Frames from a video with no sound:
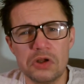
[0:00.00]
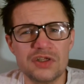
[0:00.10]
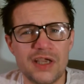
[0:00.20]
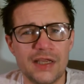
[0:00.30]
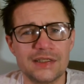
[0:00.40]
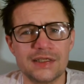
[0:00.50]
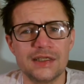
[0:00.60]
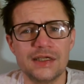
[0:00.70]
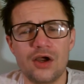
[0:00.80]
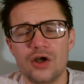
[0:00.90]

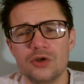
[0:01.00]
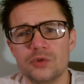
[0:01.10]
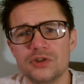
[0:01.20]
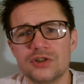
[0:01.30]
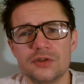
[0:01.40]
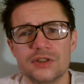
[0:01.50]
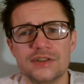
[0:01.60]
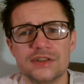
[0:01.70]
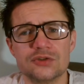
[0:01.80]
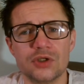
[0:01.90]
technically I would totally
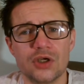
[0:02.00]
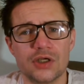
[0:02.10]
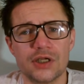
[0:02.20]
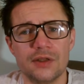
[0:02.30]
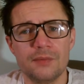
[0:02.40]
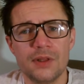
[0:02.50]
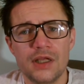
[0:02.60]
disregard it.